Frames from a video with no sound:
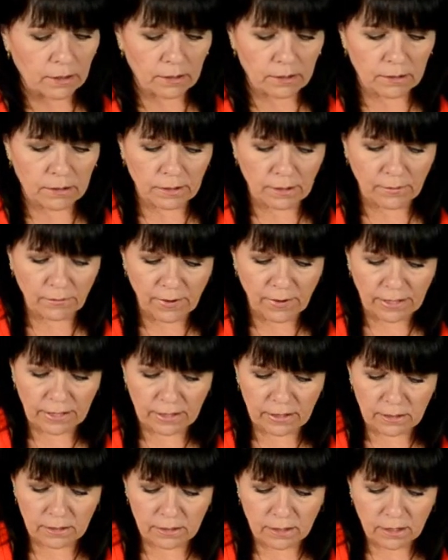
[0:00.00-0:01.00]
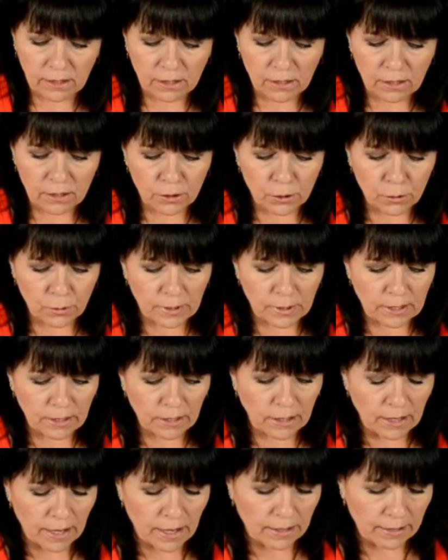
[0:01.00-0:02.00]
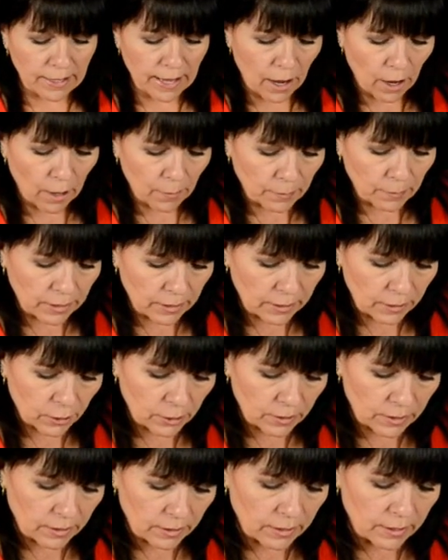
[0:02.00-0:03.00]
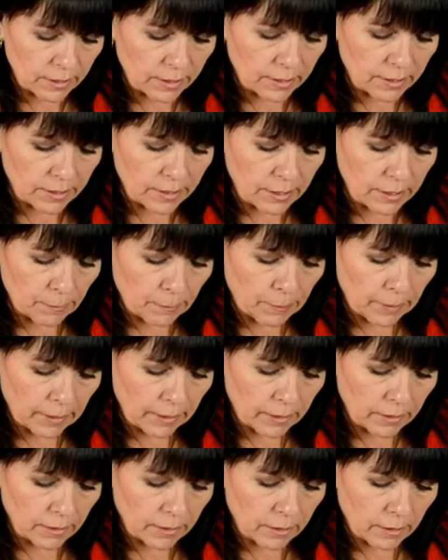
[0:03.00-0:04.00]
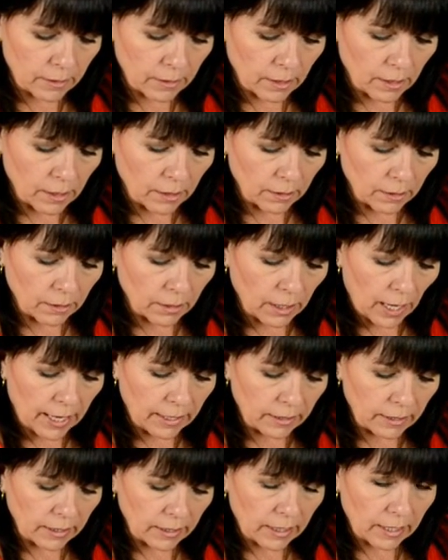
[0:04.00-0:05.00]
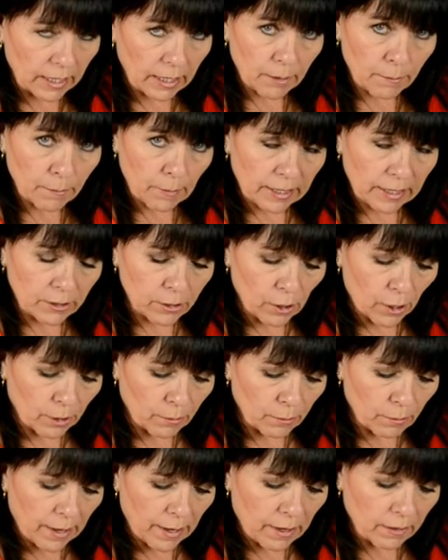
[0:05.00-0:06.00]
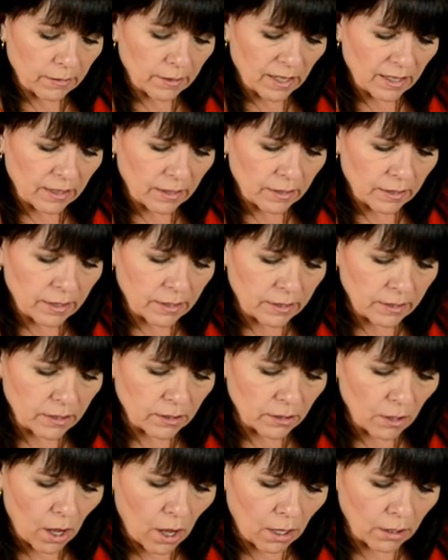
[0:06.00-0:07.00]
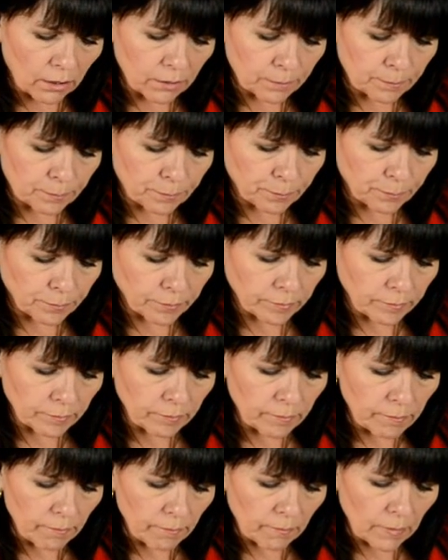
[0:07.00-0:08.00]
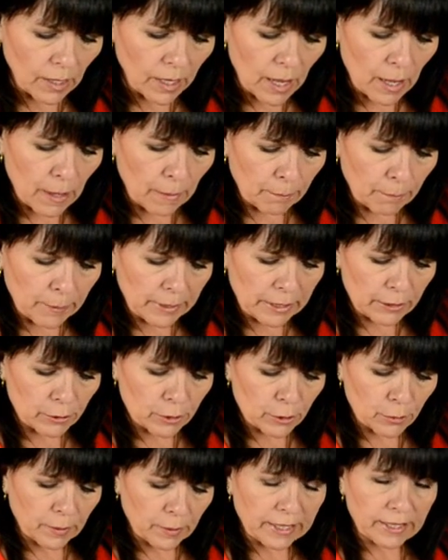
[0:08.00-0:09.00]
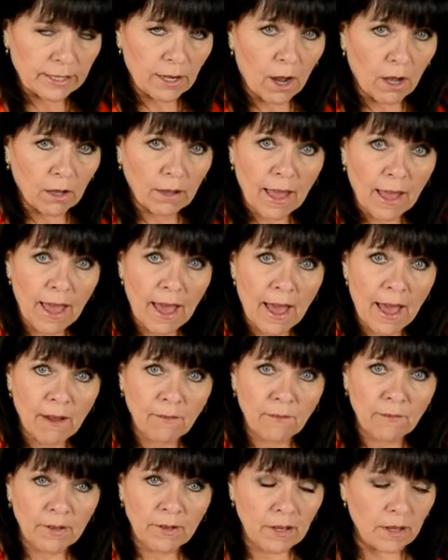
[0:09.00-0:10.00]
See if I can do it. And now I'm going to just dip it lightly in my dark brown. This is called Bittersweet. I'll have